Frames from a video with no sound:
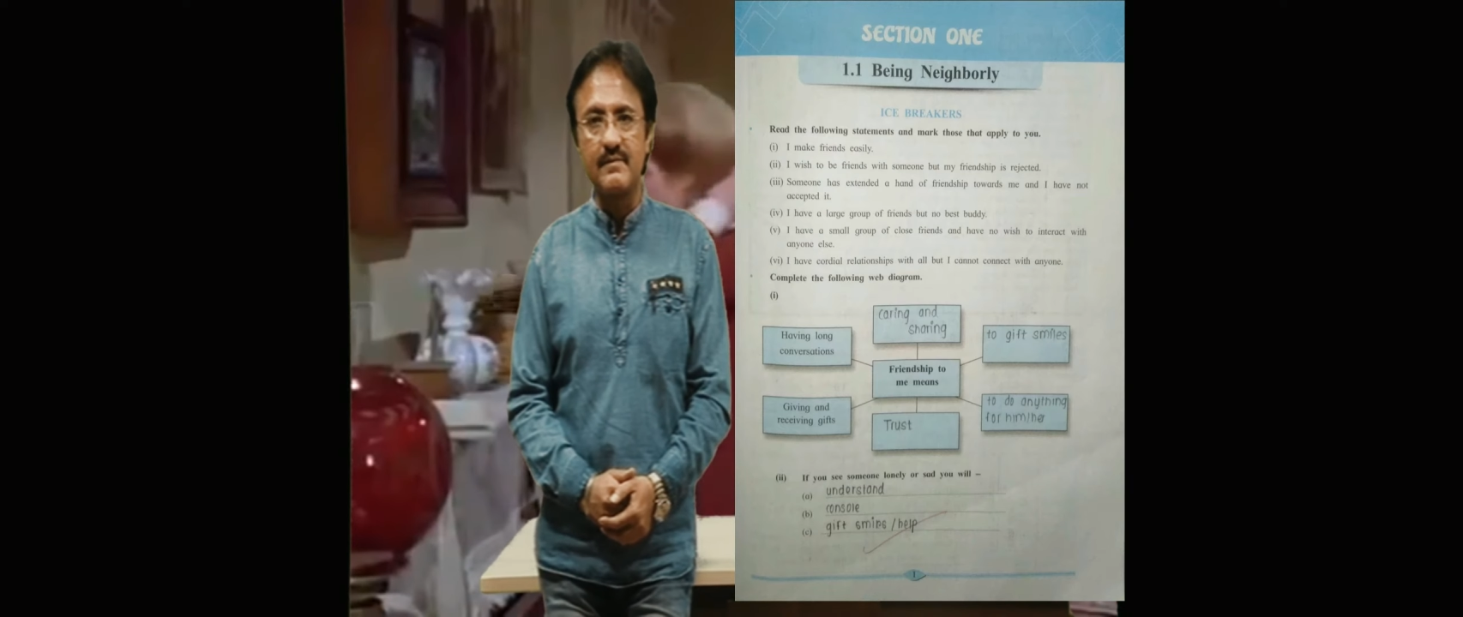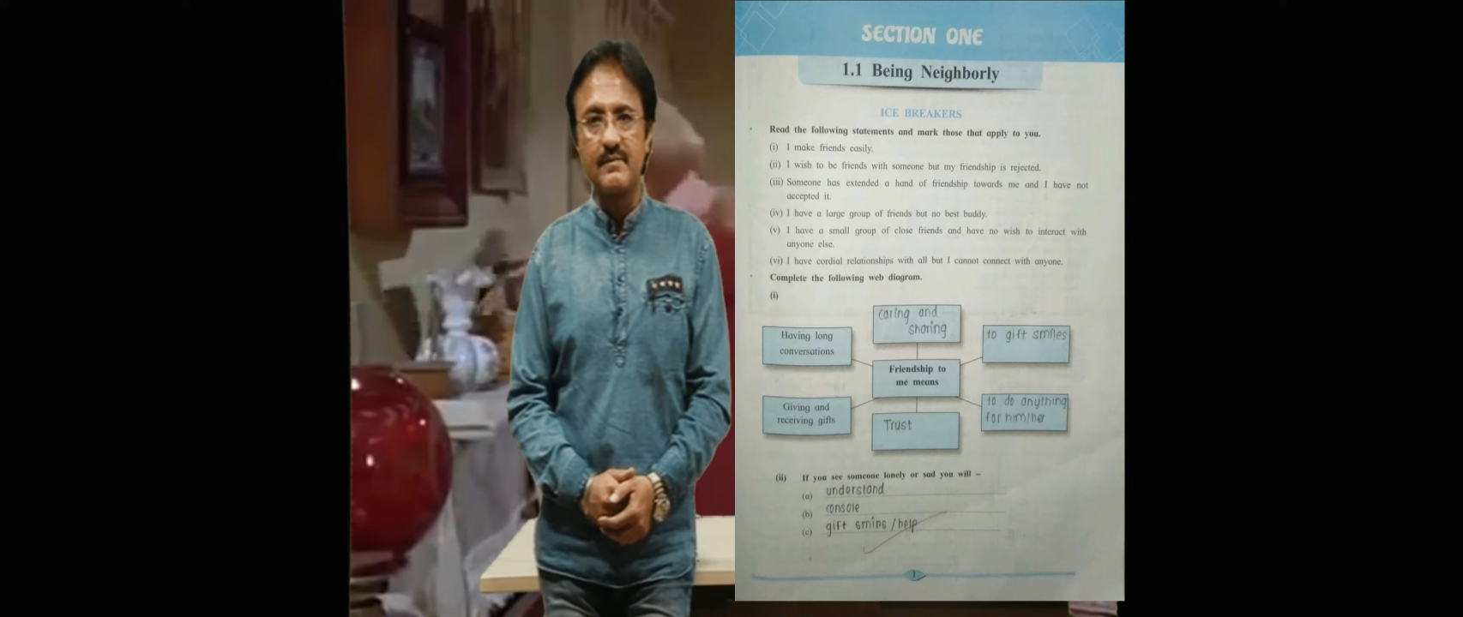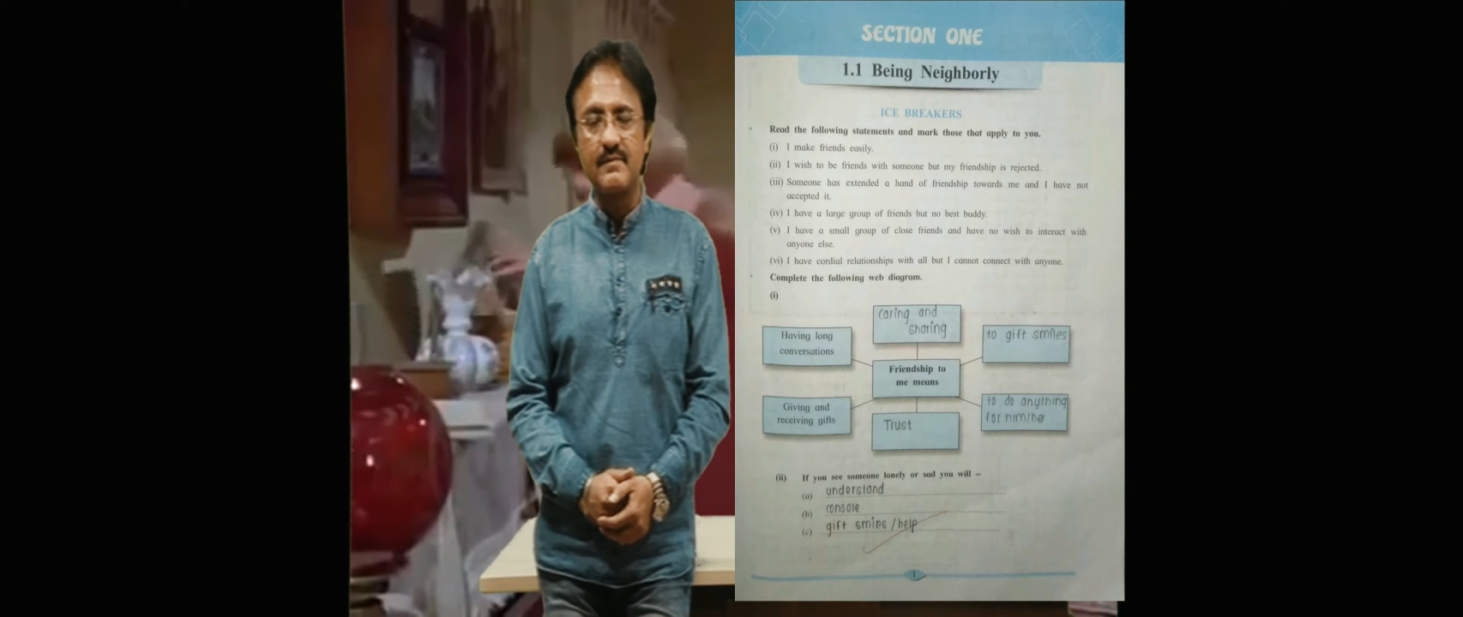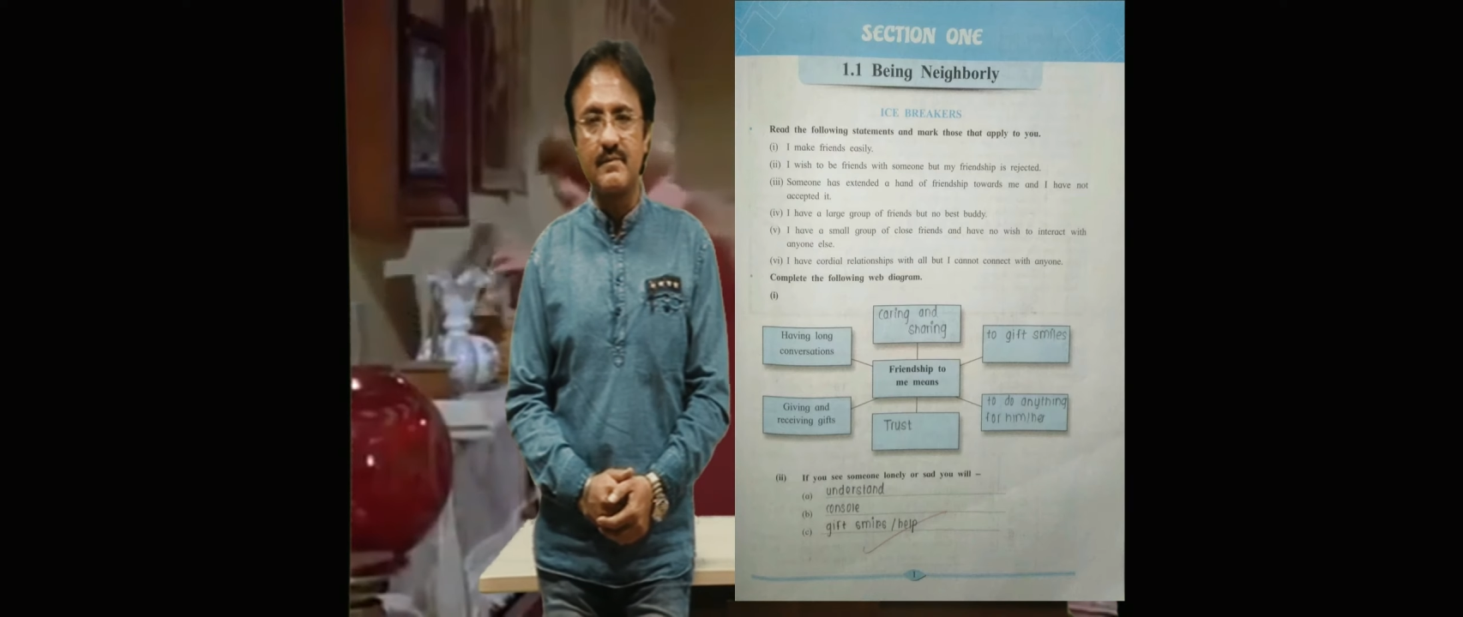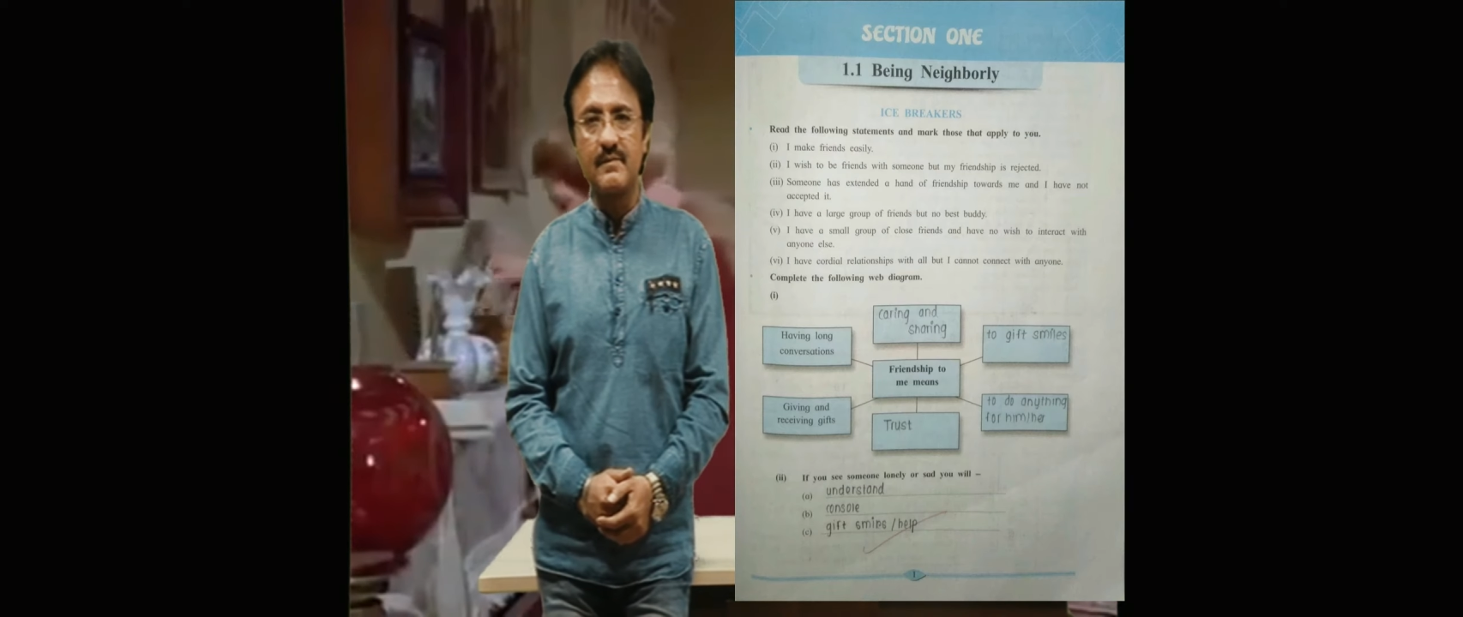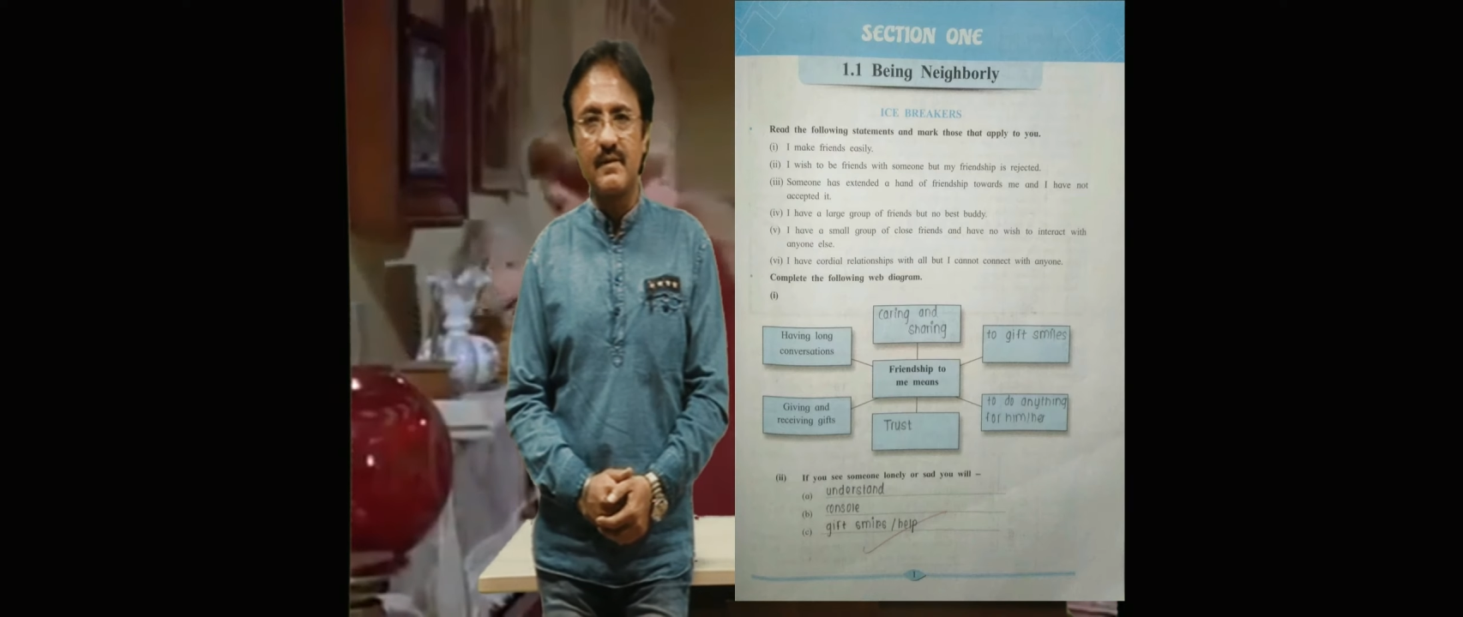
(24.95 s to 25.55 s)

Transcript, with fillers: mine.